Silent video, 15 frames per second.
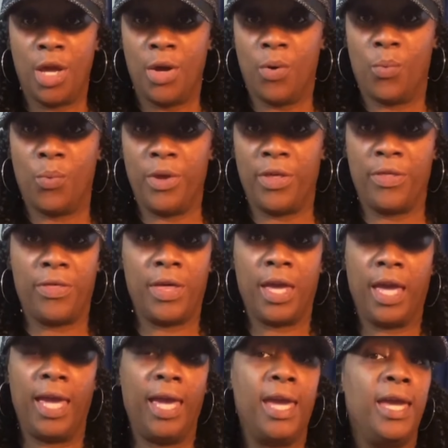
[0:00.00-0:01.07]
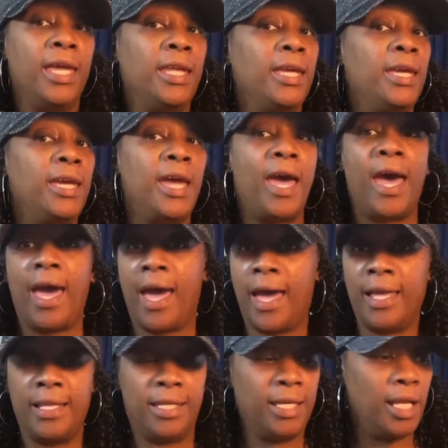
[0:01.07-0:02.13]
with any
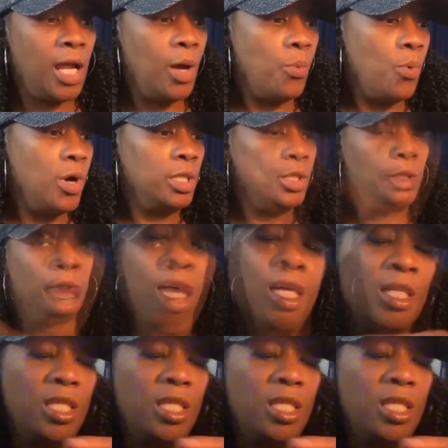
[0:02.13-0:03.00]
hat that I want to.